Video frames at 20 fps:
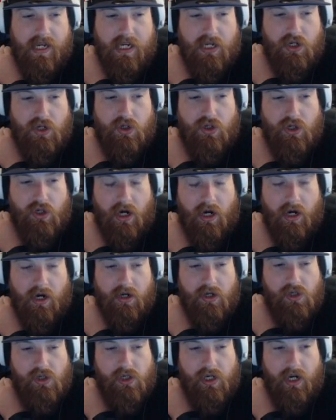each
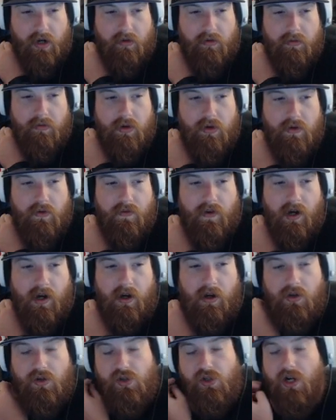charge and remove
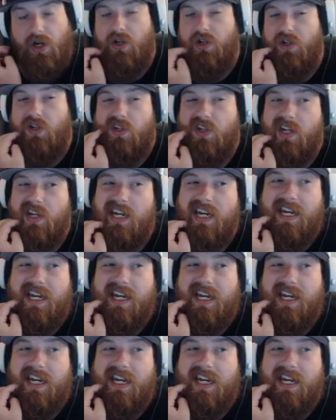all charges.